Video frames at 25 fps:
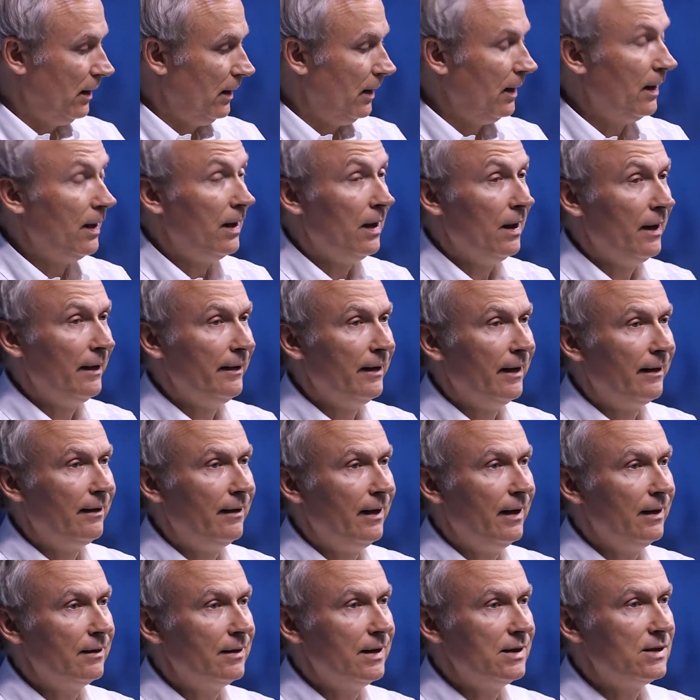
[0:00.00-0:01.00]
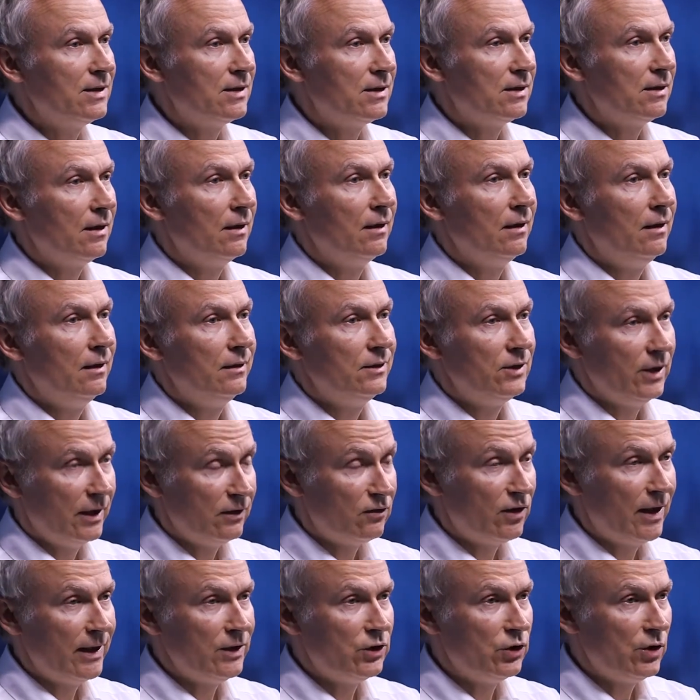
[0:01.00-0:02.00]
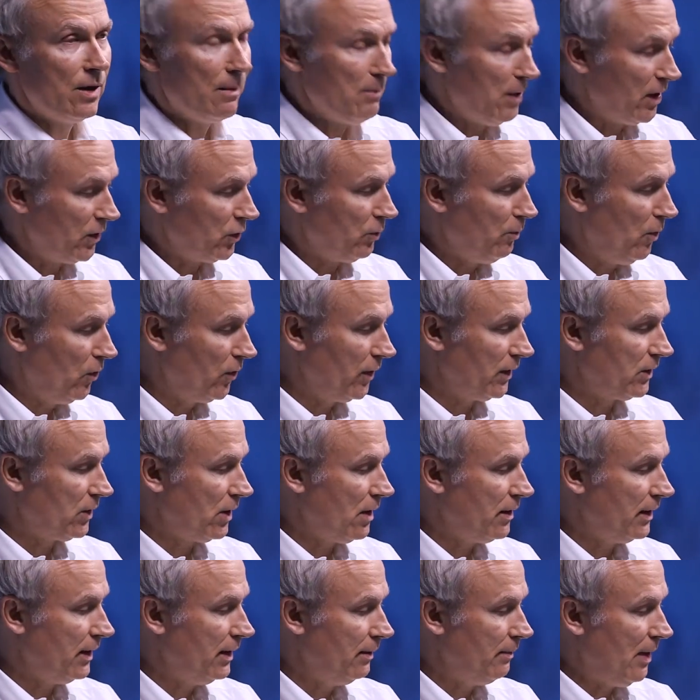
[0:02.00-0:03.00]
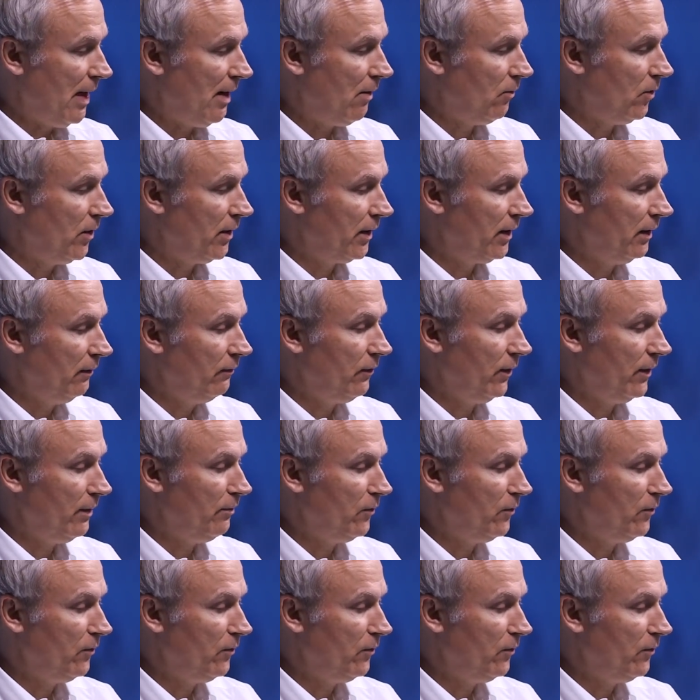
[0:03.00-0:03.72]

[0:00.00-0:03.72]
And I think this generation are much more excited about working for